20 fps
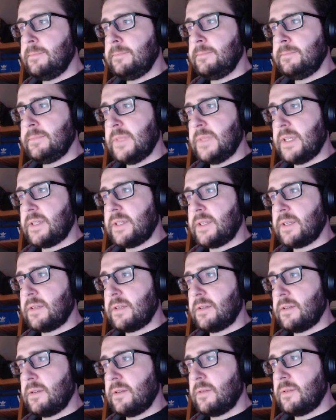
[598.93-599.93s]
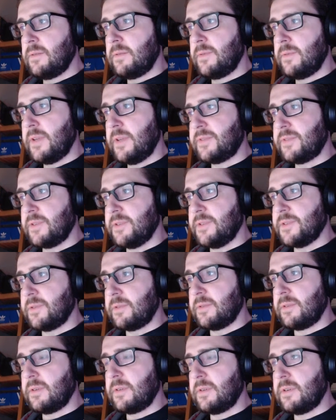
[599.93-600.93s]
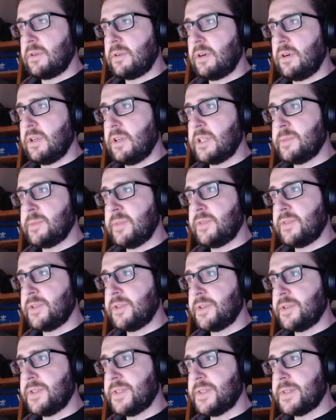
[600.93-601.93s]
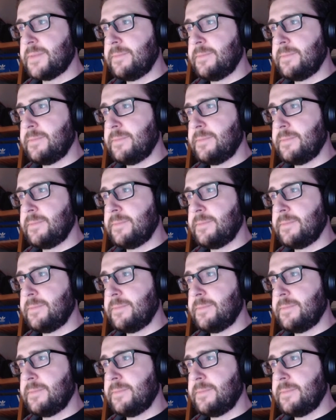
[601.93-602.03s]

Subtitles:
And then we have to also call them, of course.